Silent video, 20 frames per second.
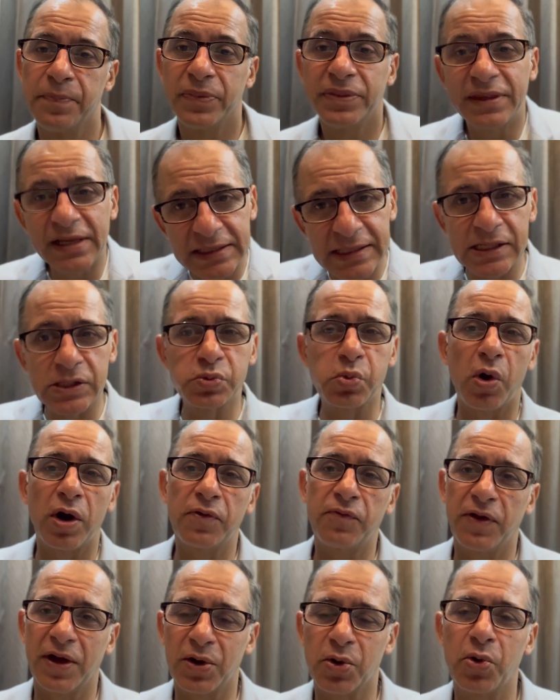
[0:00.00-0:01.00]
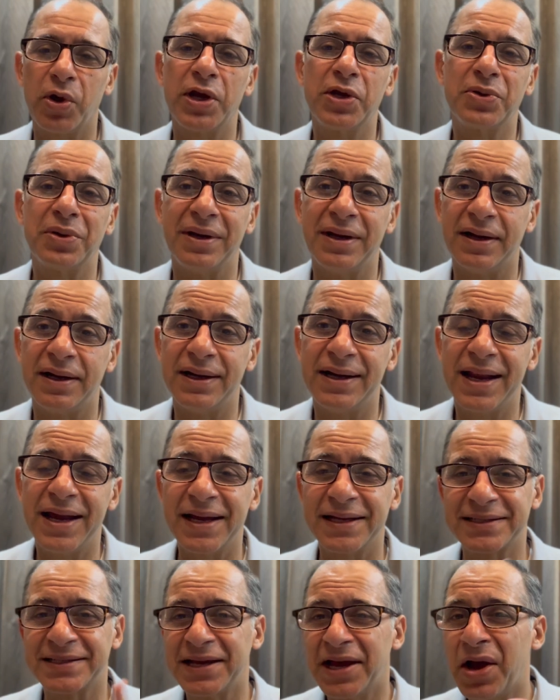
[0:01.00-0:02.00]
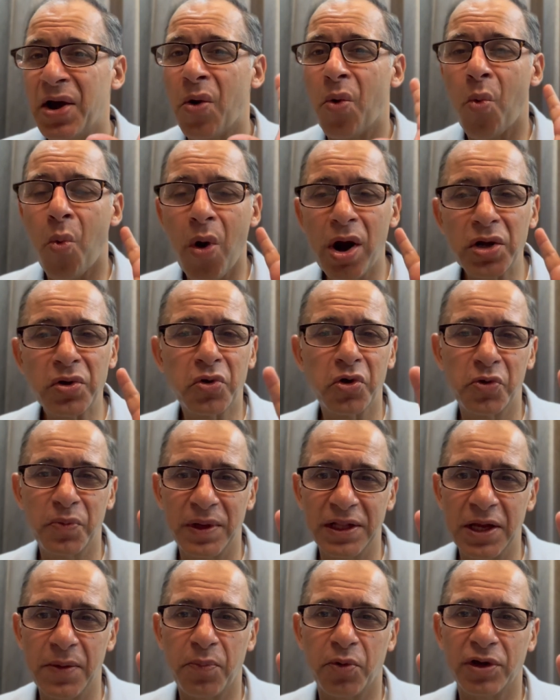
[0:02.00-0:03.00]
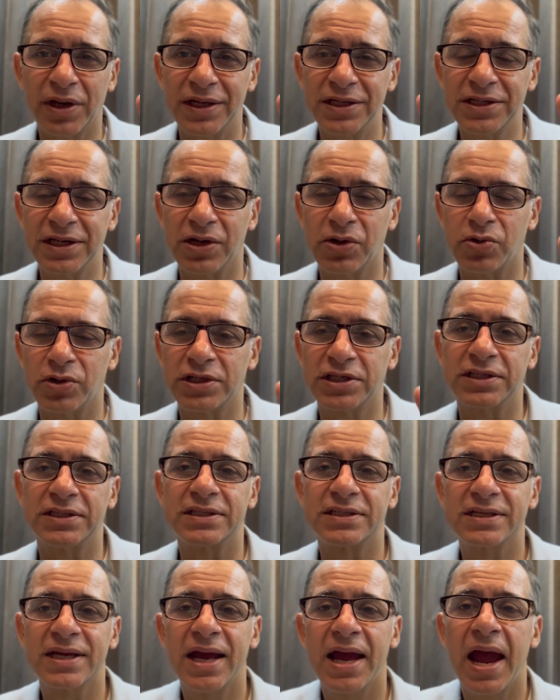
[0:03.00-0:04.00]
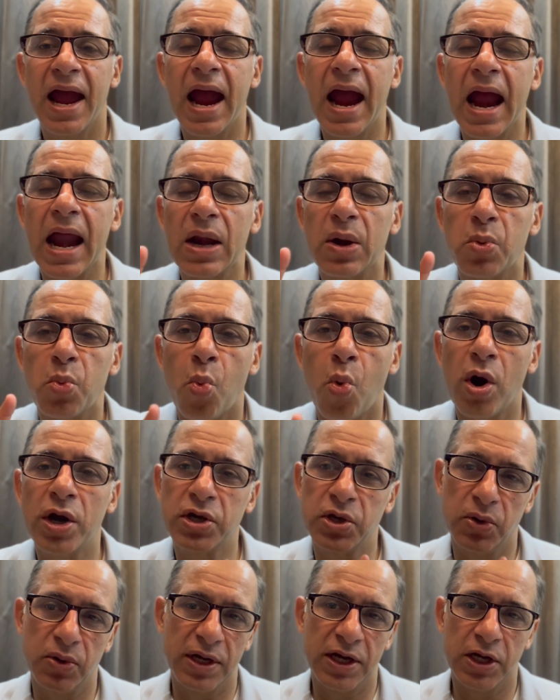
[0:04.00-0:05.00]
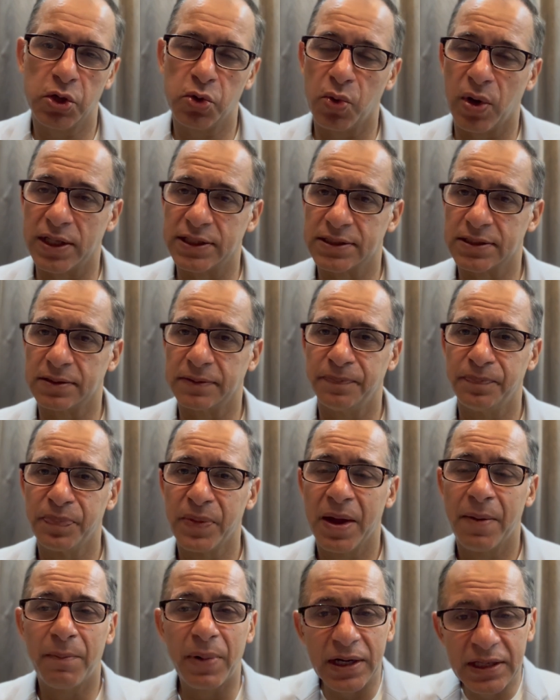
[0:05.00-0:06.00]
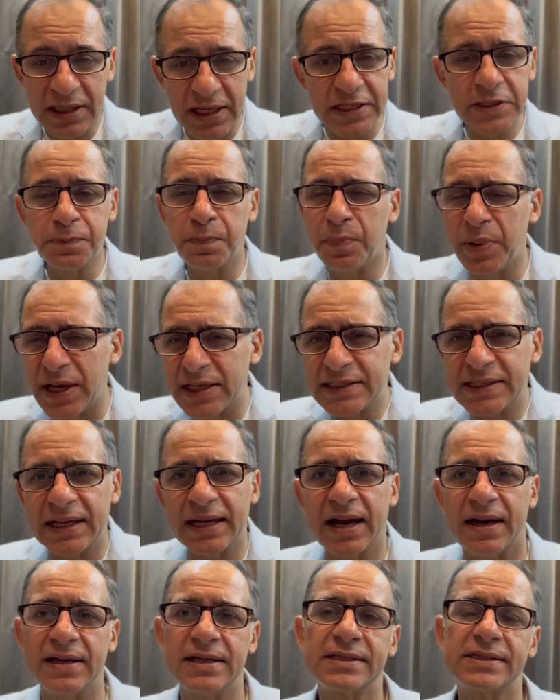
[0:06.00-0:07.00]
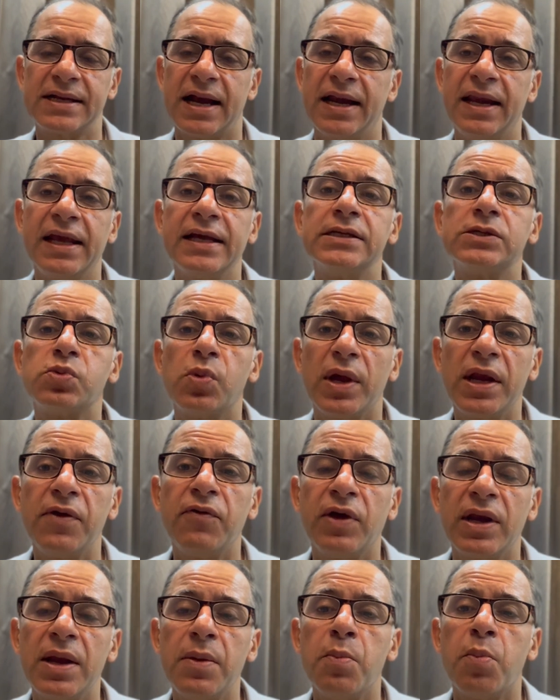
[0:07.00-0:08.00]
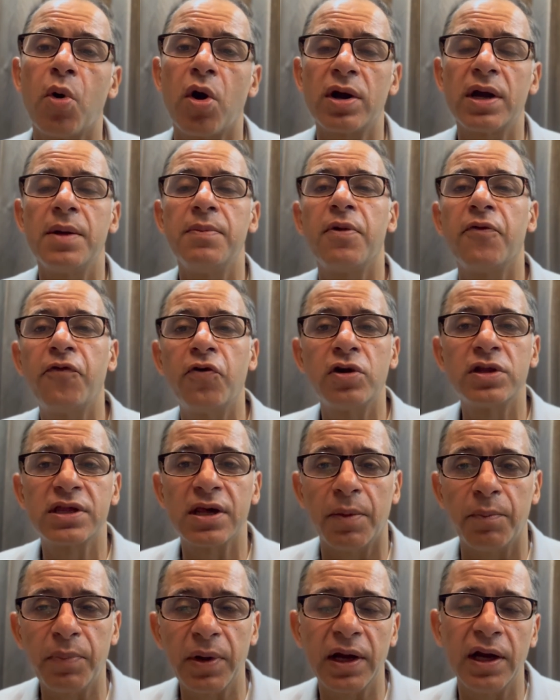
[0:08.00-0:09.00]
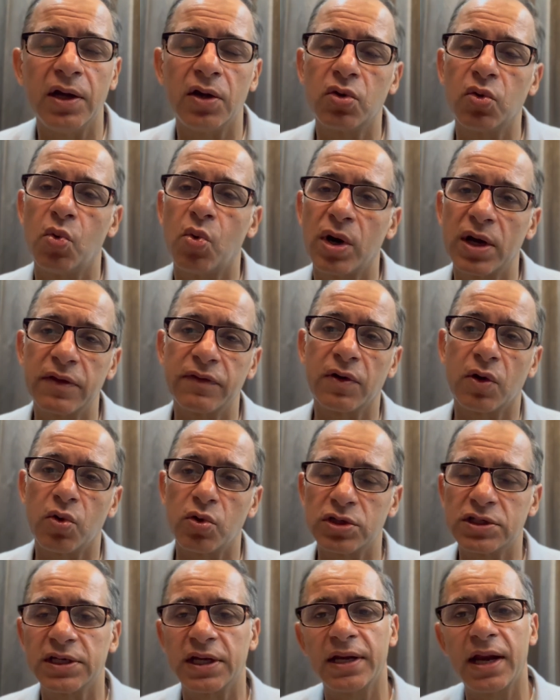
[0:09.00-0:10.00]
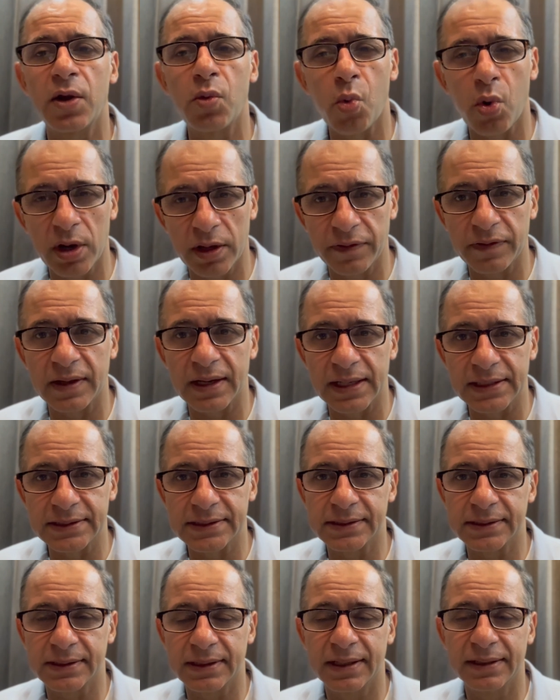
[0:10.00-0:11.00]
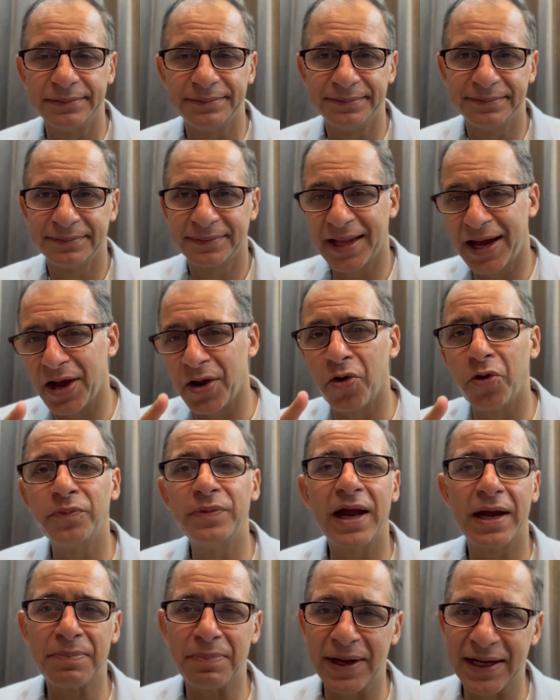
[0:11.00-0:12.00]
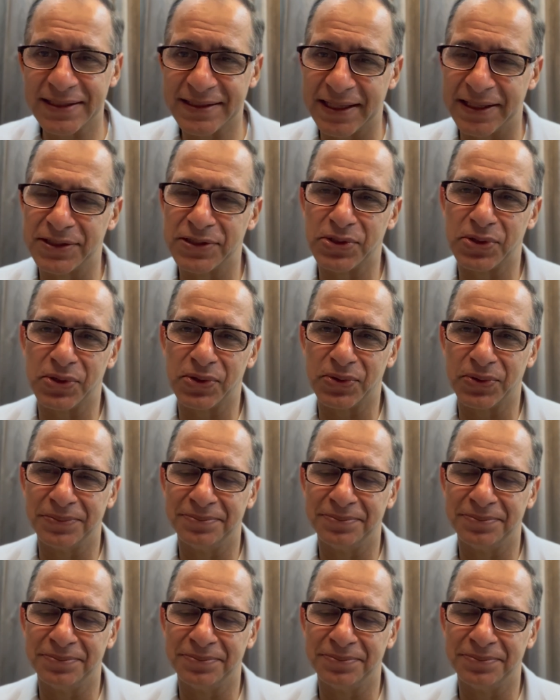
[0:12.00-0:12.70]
This is what we are going to learn next. What could be the potential questions and what you need to answer. But this basic understanding is very, very important before jumping into what is the question and what is the answer. I hope that makes sense to you.